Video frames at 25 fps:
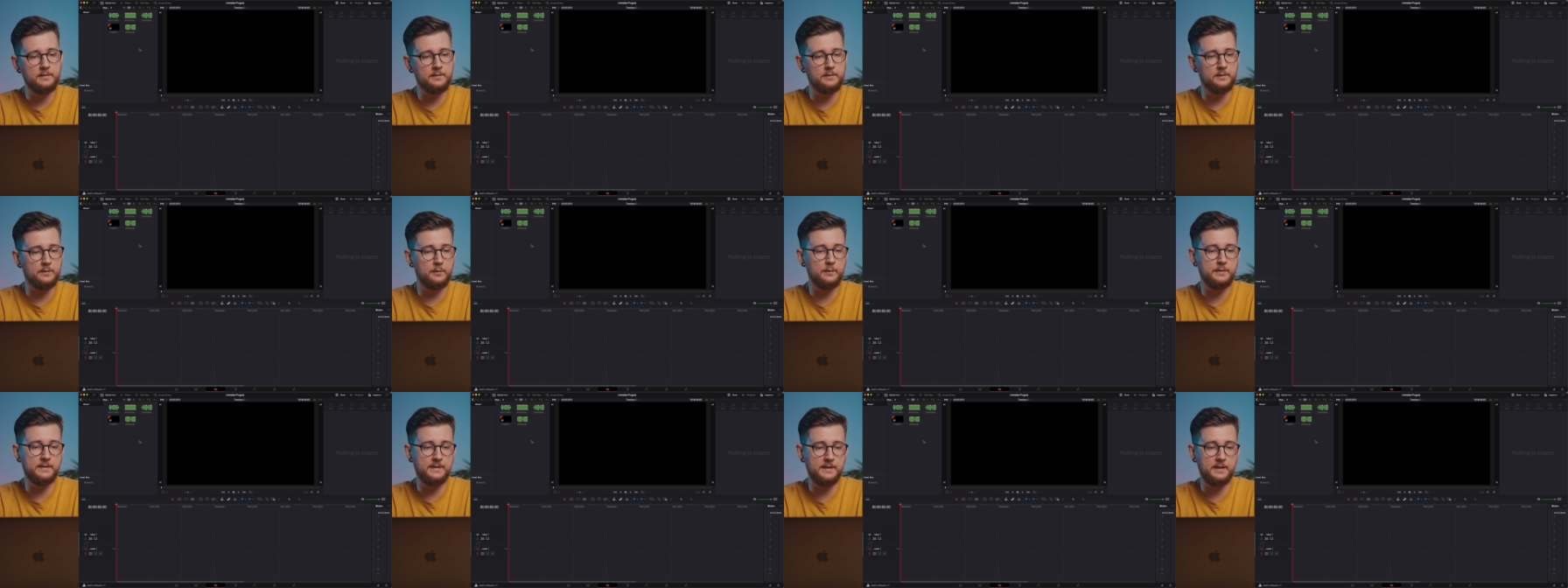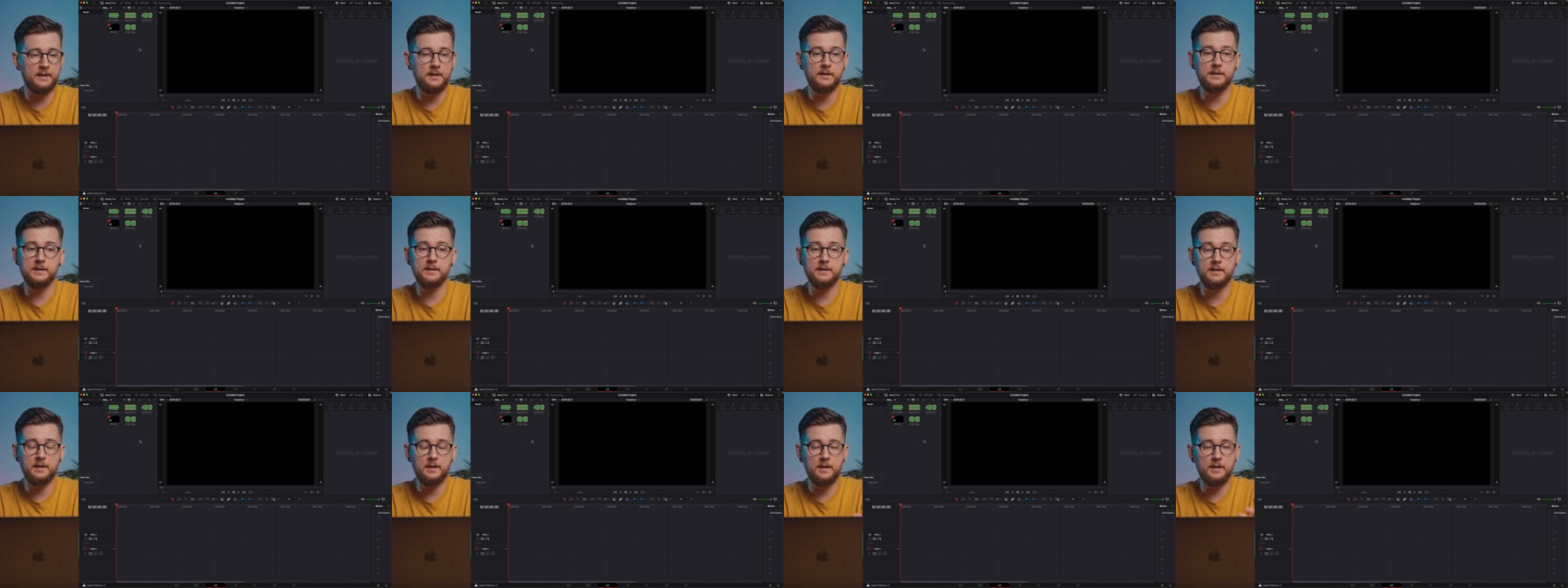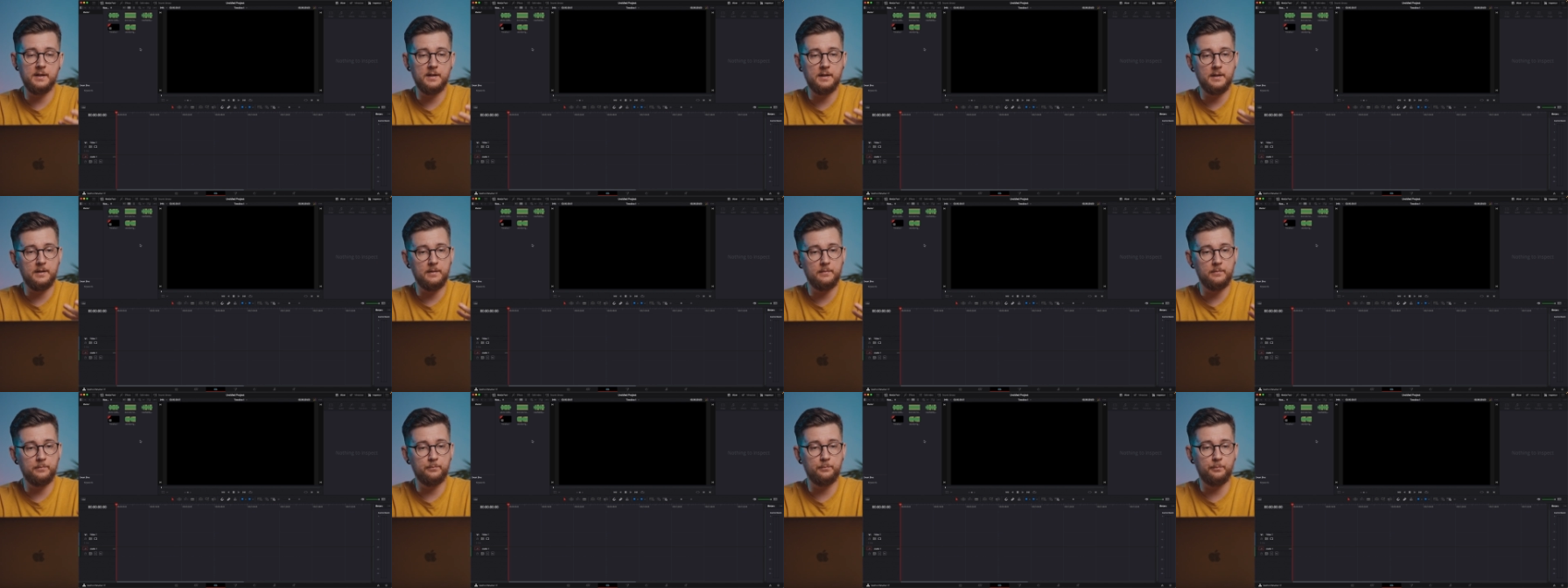to see
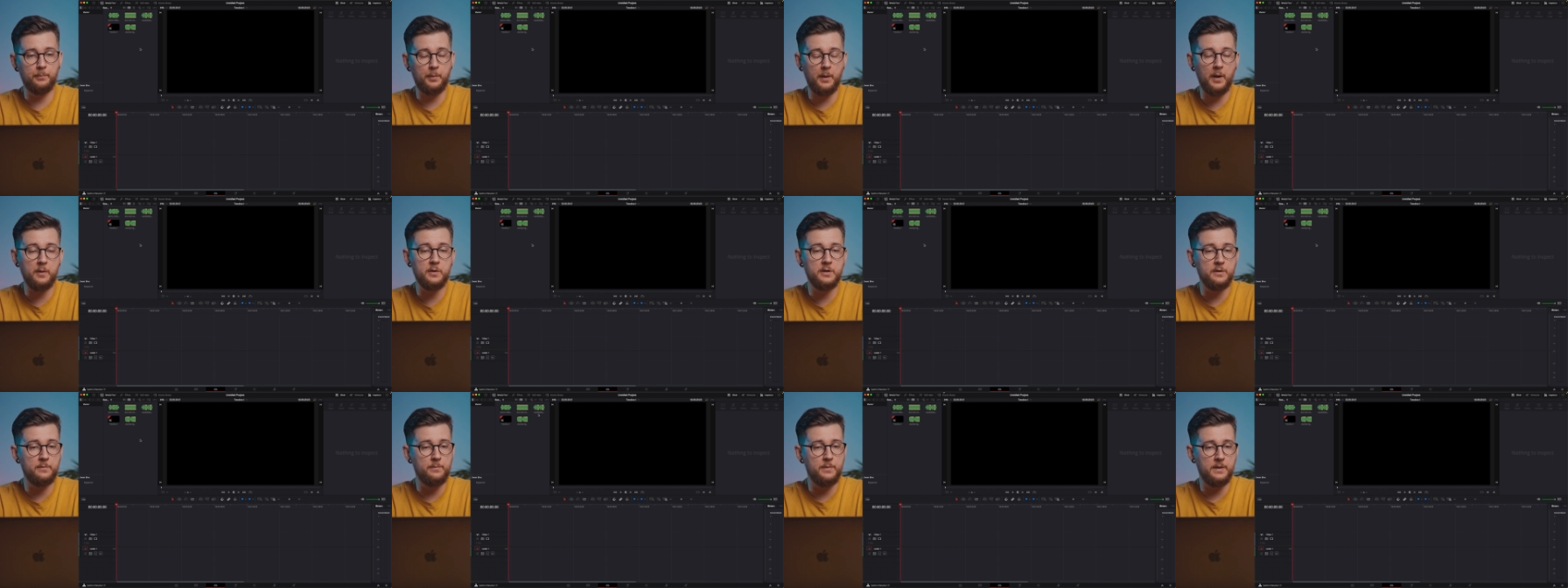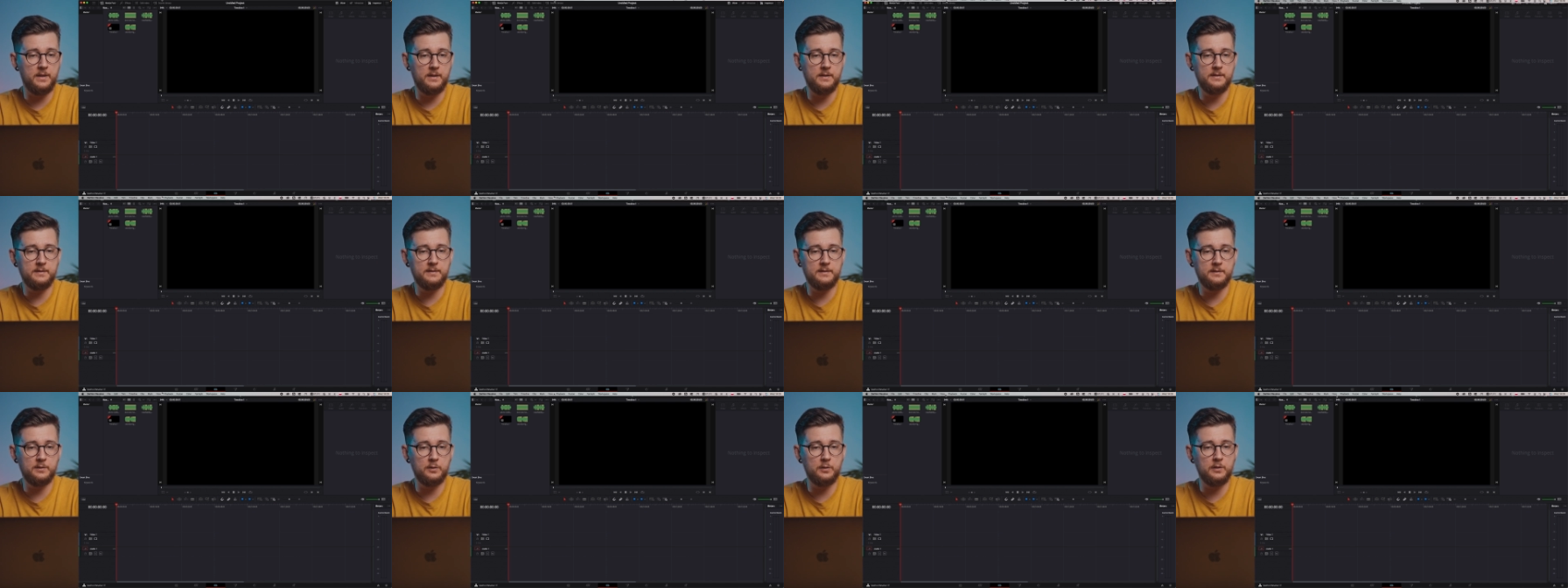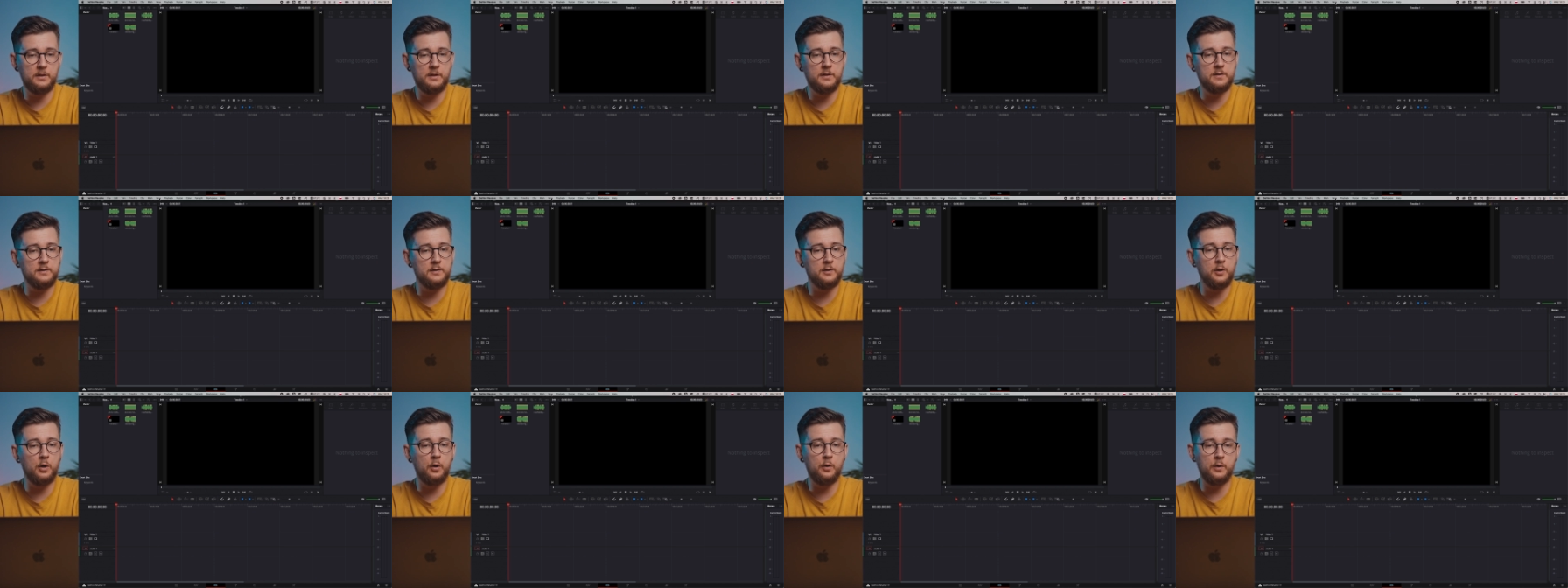the power bins, you need
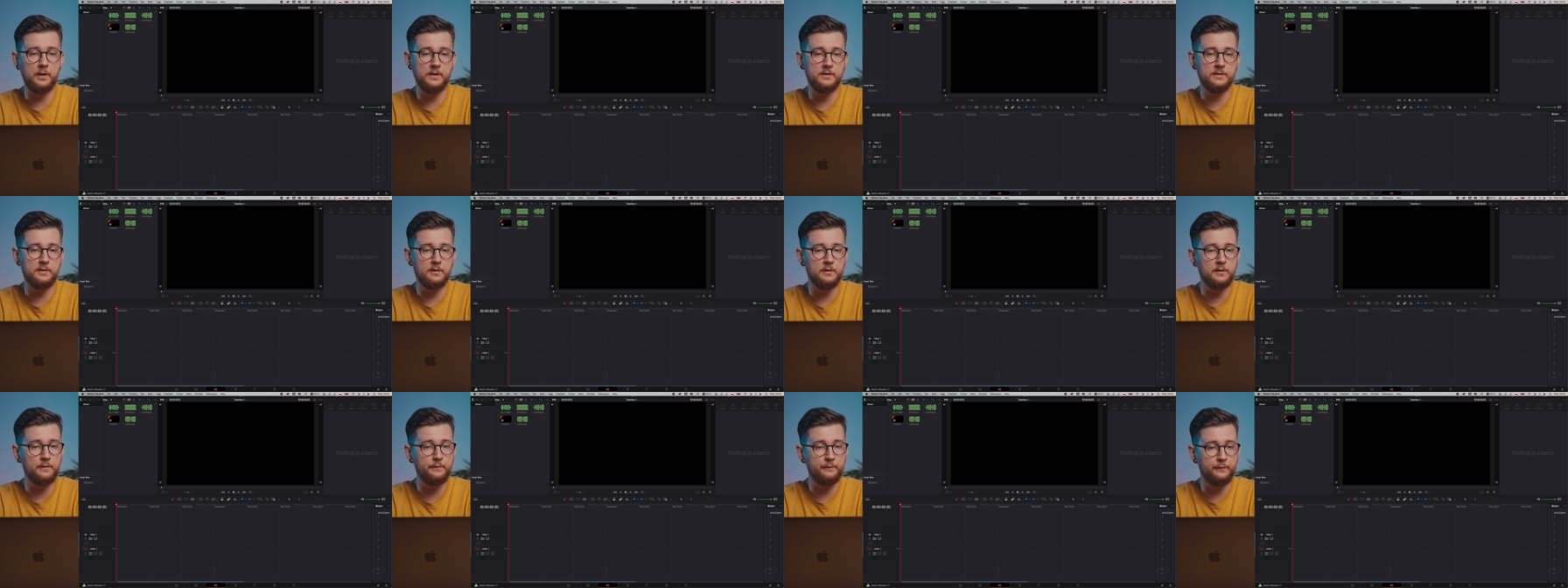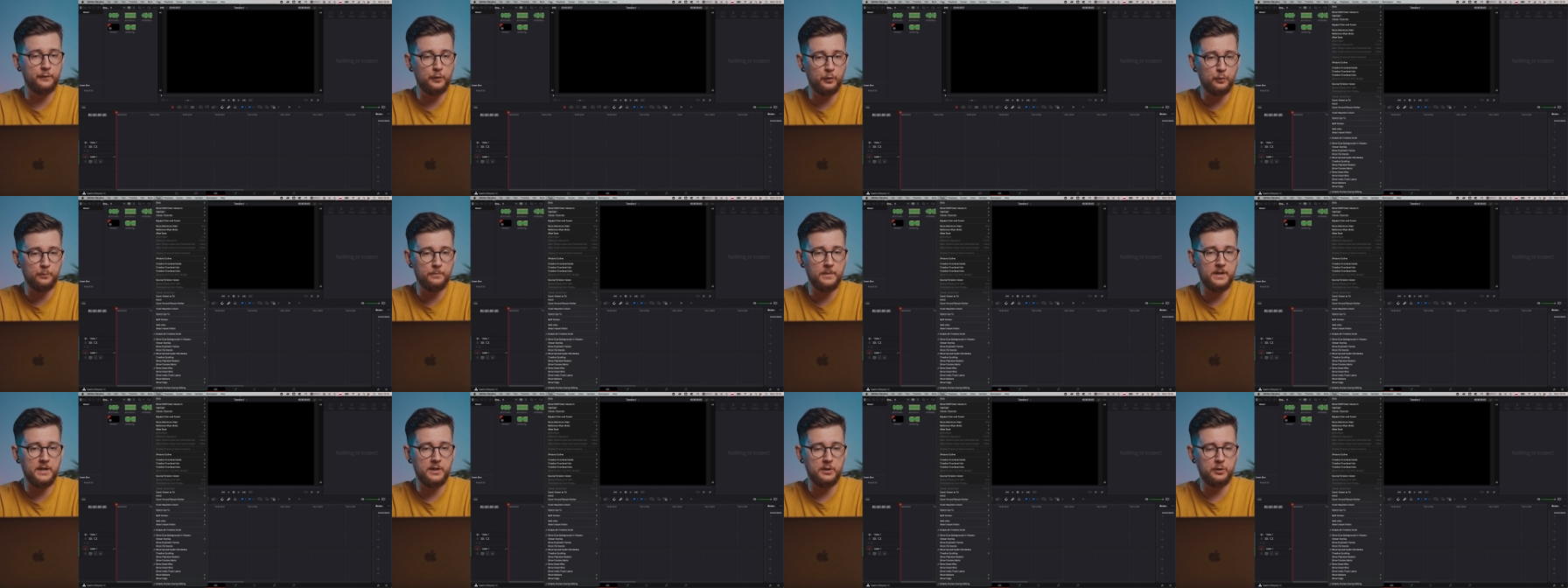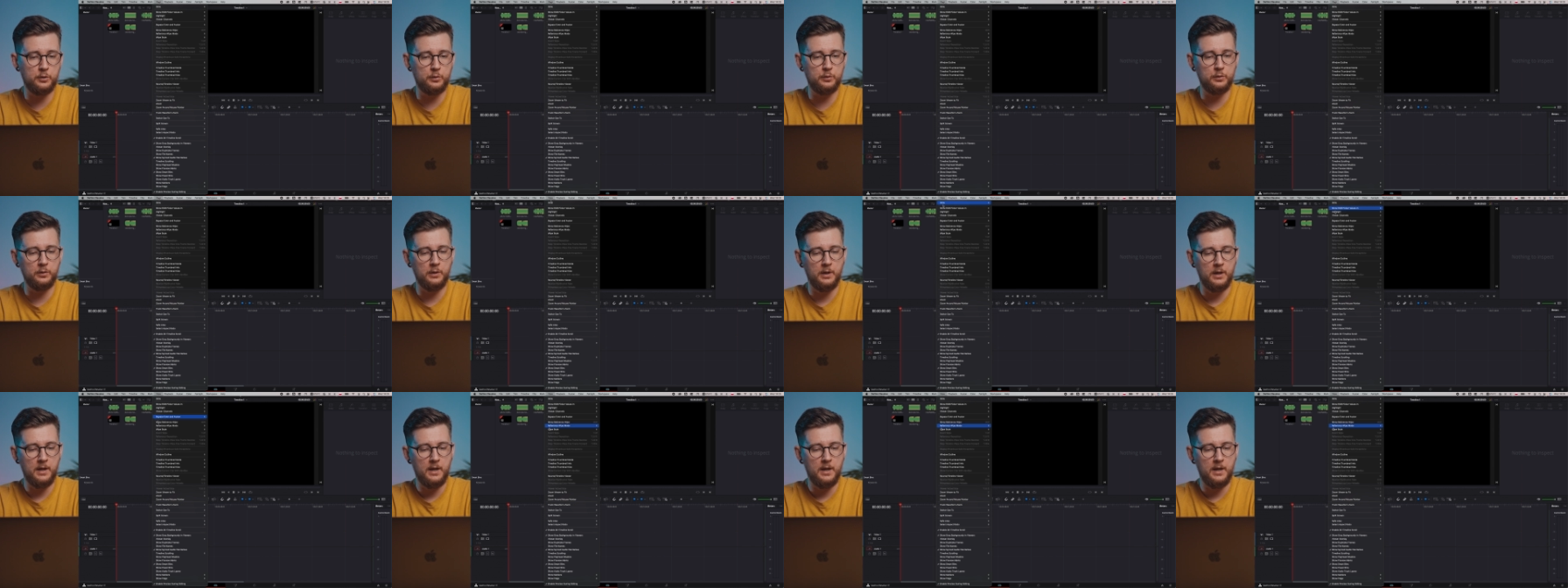to go into the view menu